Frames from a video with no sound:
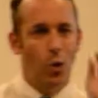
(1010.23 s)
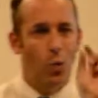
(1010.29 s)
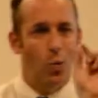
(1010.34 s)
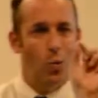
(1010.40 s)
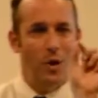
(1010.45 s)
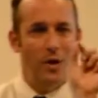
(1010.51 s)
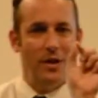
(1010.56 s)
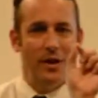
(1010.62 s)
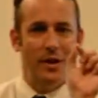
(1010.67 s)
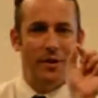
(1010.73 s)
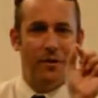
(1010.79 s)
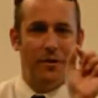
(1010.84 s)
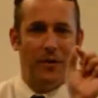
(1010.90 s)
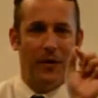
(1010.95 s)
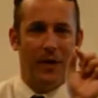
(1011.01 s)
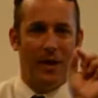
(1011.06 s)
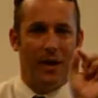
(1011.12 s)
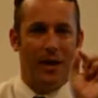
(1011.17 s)
One little
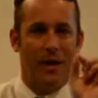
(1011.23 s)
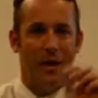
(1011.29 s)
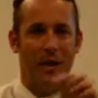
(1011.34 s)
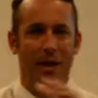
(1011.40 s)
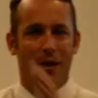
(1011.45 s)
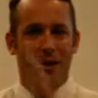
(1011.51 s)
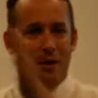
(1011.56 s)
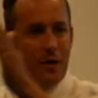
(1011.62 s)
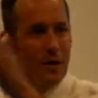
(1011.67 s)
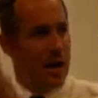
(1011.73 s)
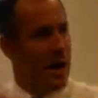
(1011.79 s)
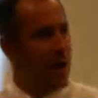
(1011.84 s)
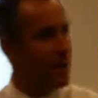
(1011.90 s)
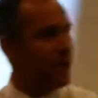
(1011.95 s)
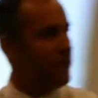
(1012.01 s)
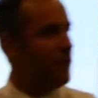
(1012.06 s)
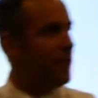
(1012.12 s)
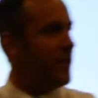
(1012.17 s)
thing, and look
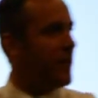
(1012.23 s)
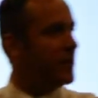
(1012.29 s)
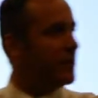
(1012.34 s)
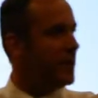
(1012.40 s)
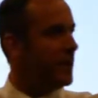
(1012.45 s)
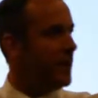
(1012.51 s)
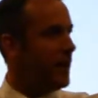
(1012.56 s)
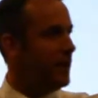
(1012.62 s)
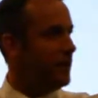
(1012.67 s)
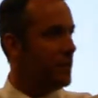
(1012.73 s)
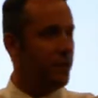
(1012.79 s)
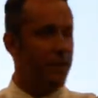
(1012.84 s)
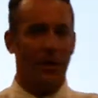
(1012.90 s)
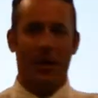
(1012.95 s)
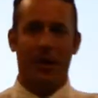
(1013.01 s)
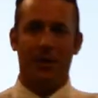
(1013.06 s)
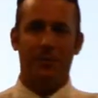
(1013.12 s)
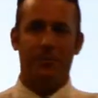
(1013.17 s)
how it affected
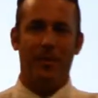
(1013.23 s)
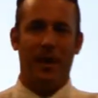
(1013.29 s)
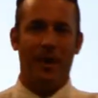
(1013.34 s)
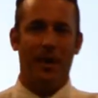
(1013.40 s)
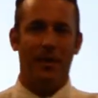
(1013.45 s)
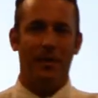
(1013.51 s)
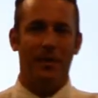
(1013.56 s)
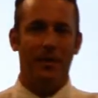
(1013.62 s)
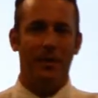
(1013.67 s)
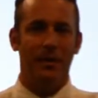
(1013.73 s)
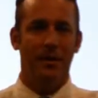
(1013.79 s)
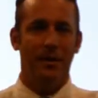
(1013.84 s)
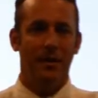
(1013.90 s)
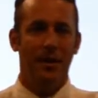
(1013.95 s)
everything else behind it.